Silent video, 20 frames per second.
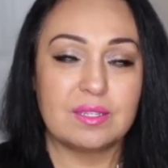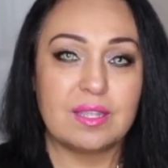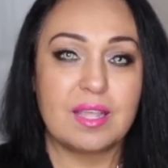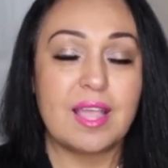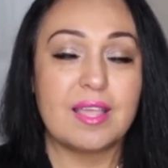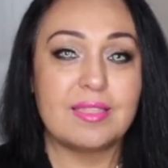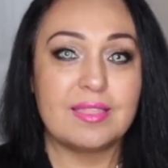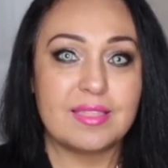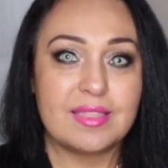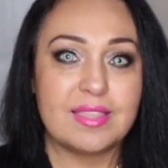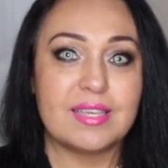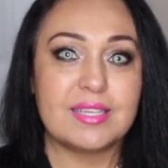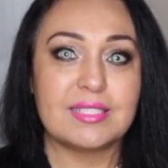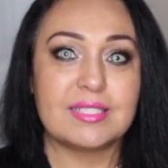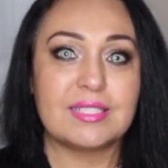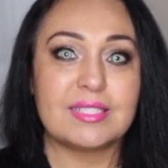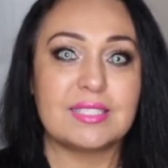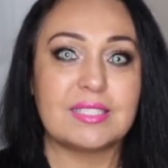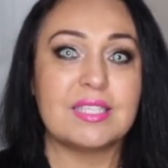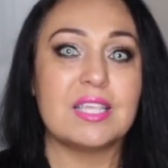And
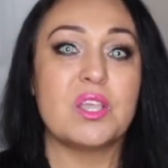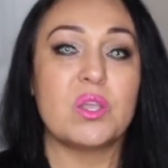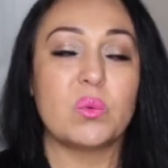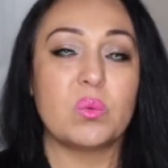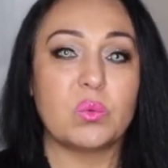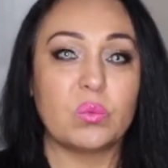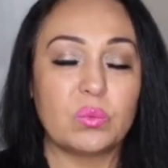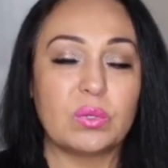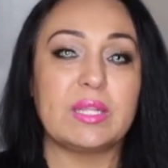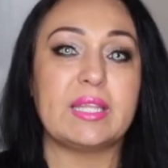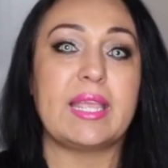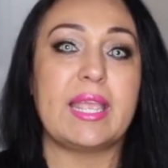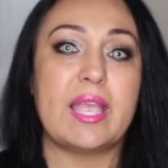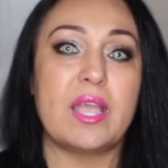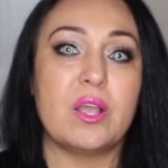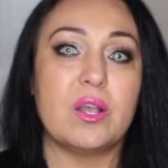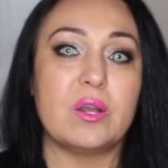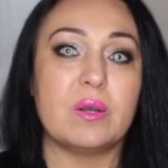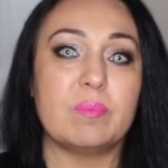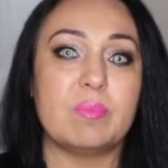this will really
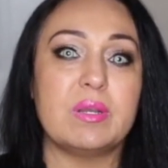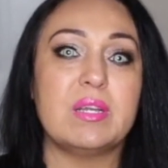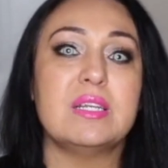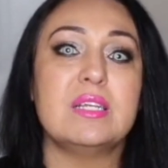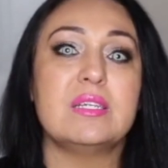help